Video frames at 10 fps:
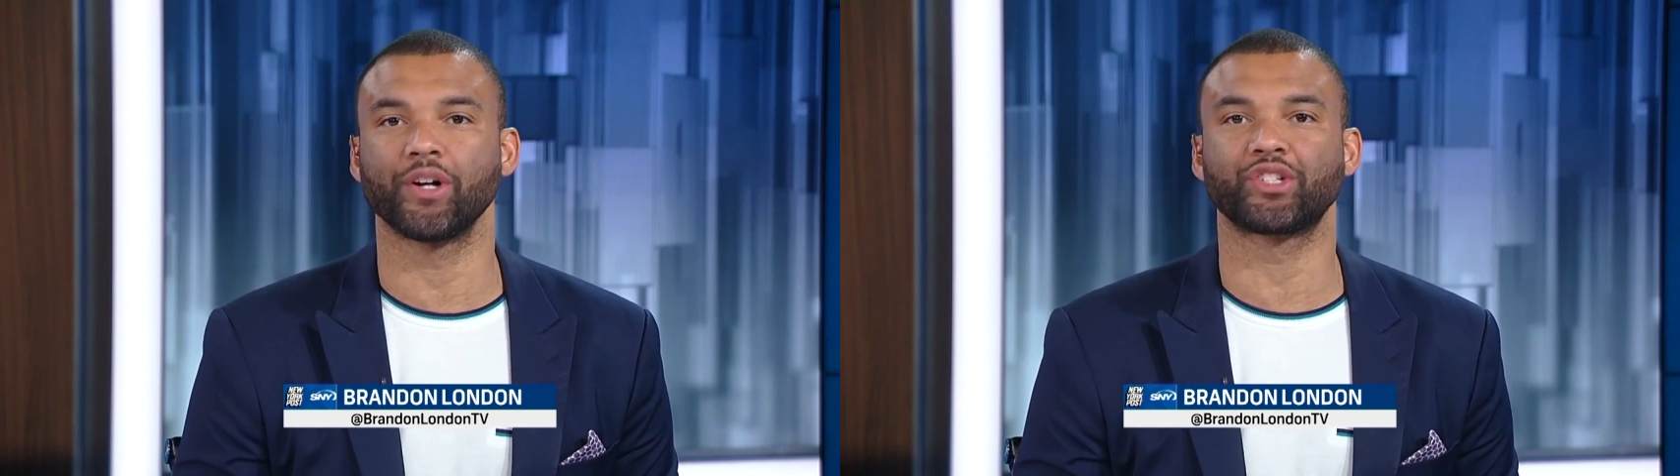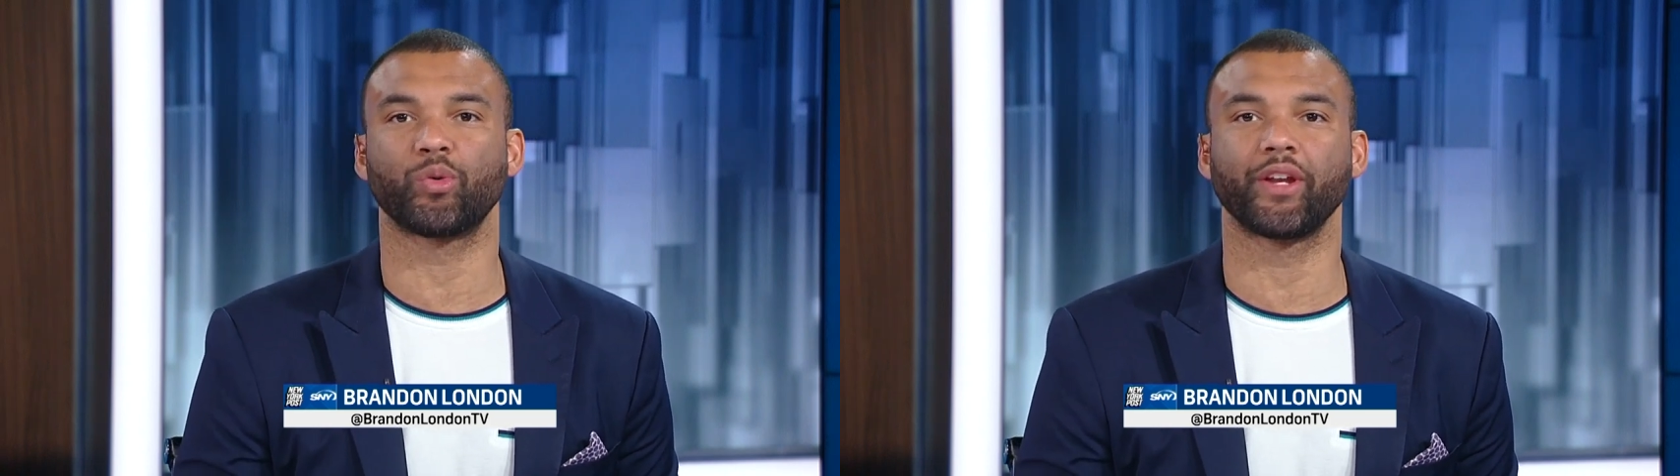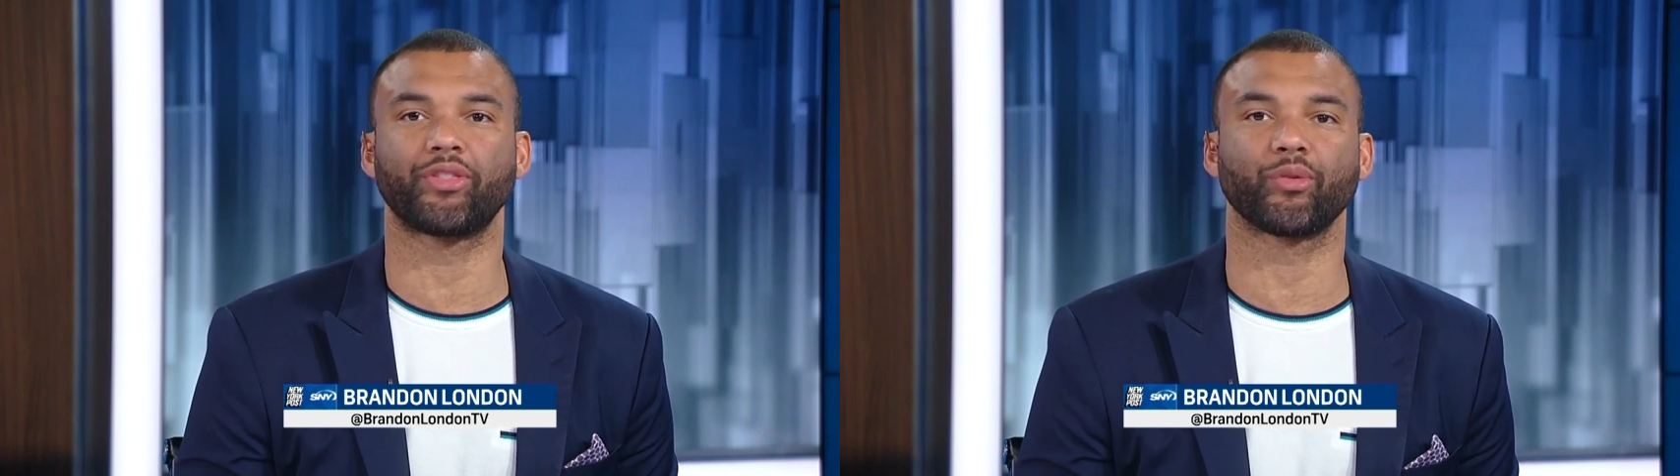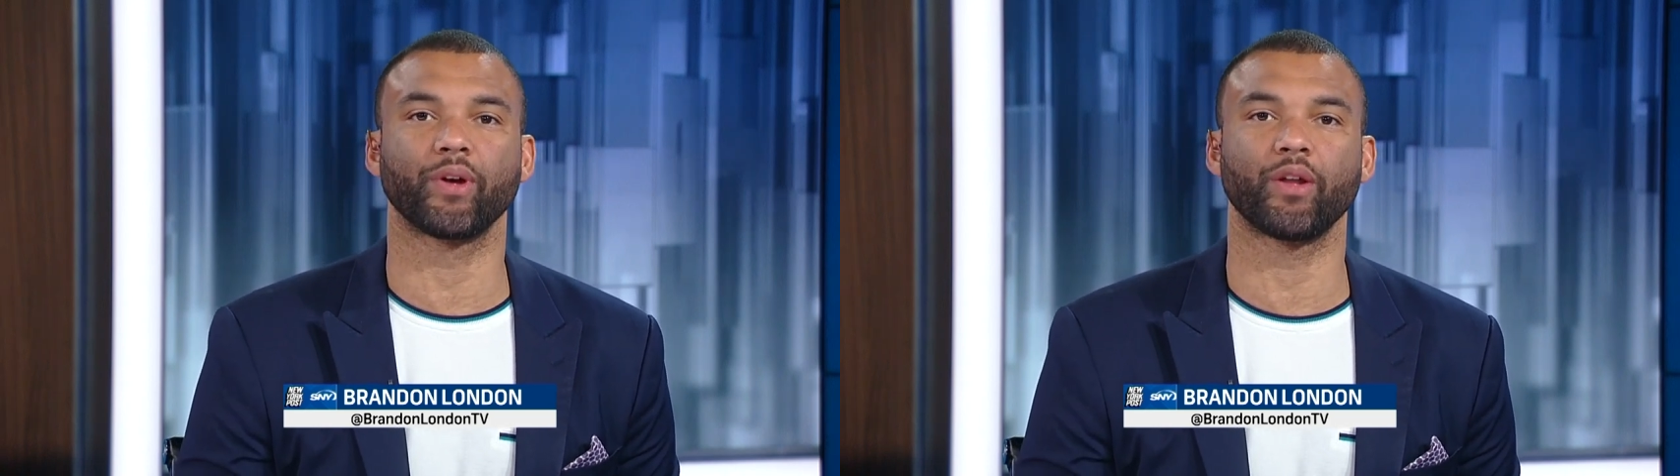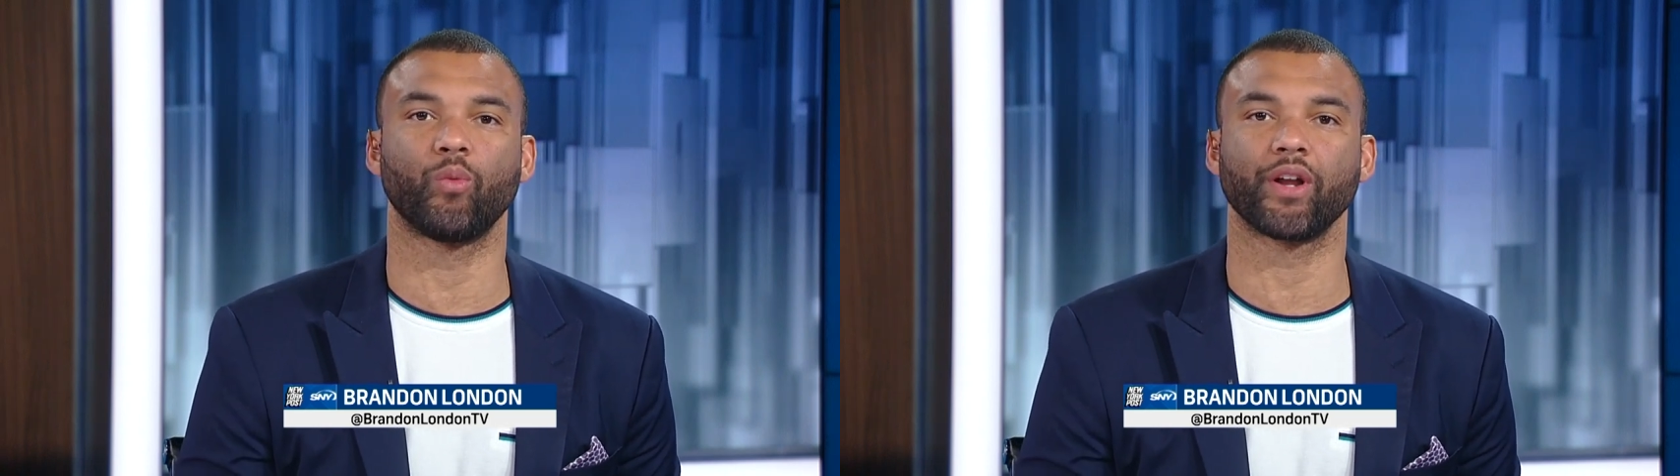
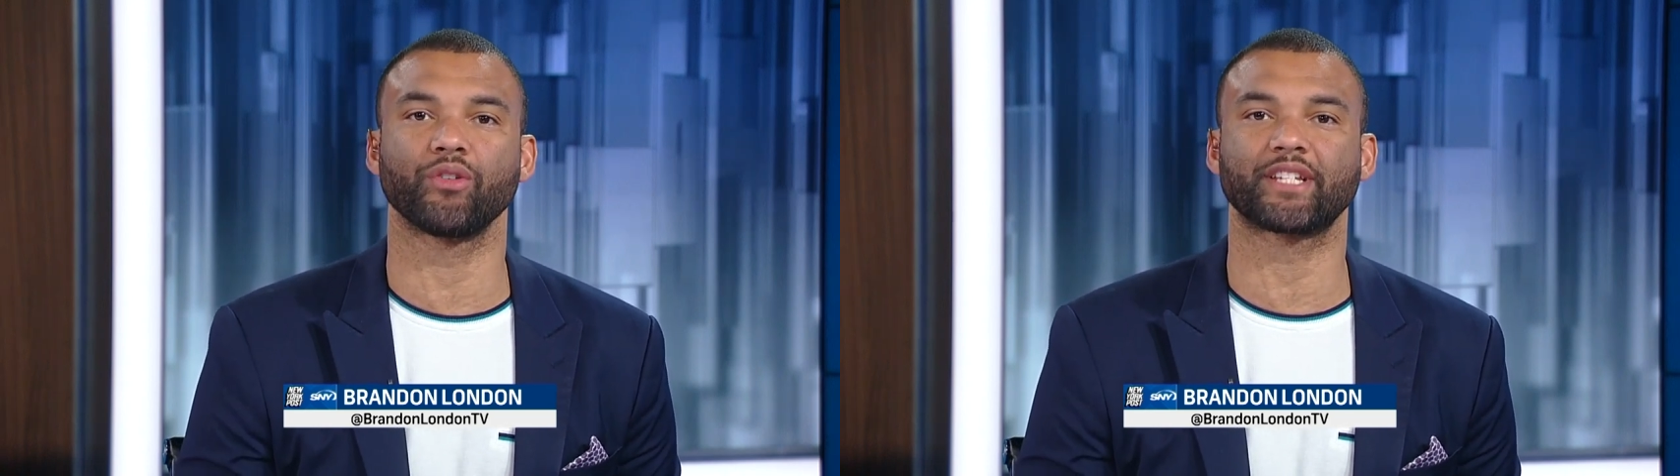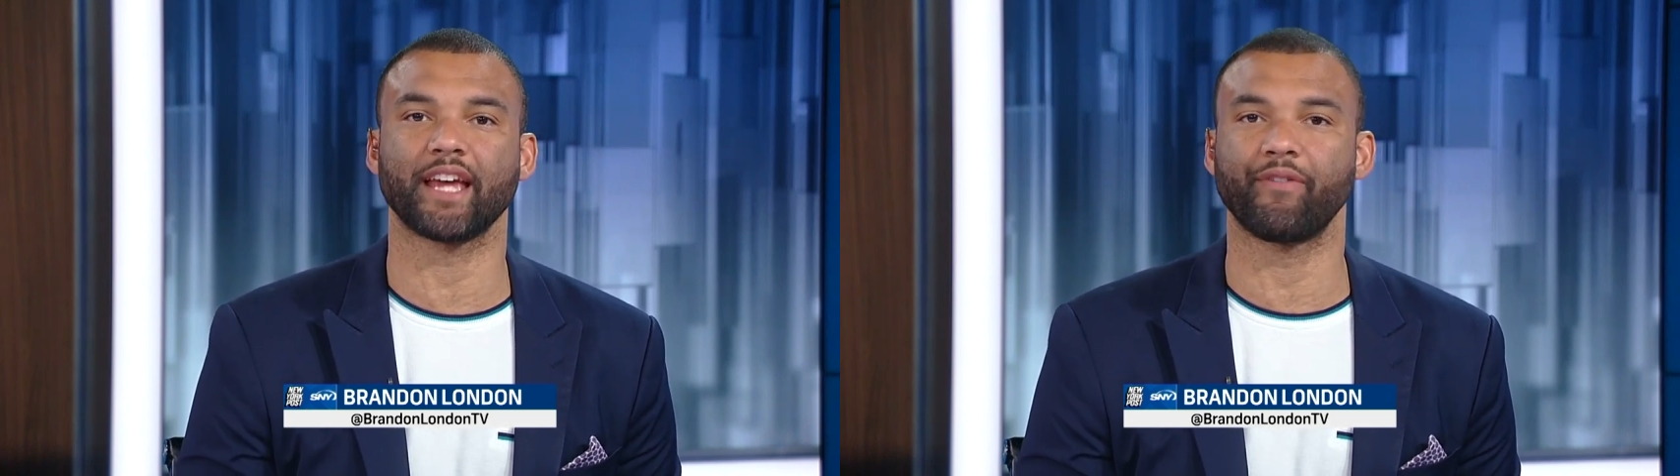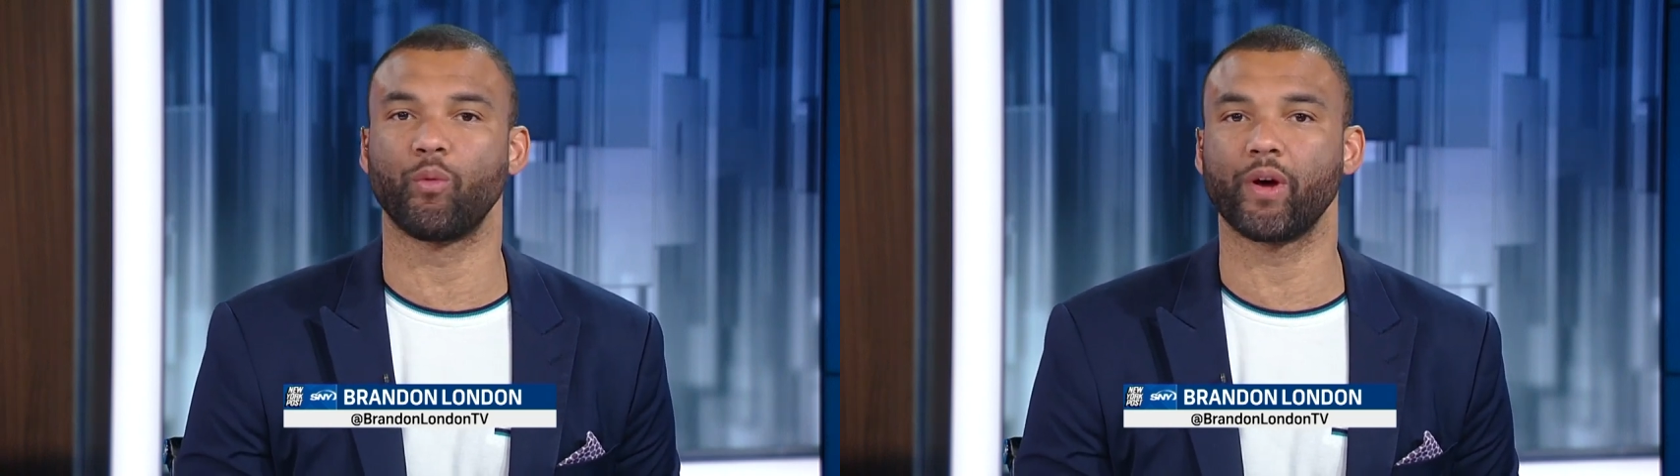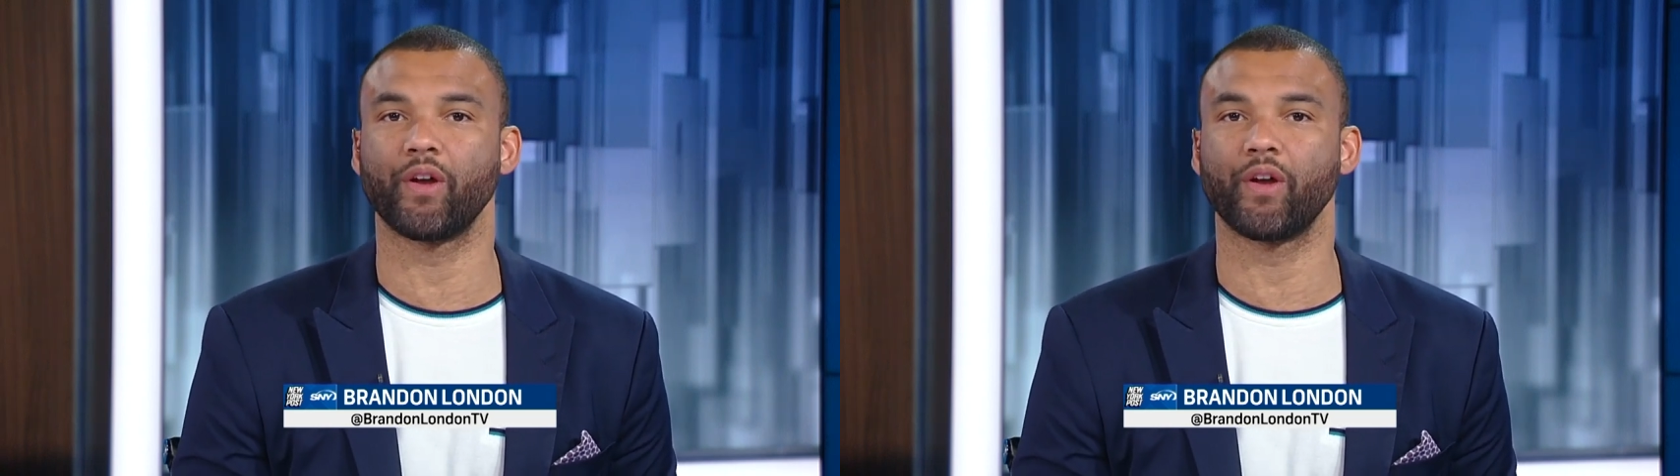123 to 107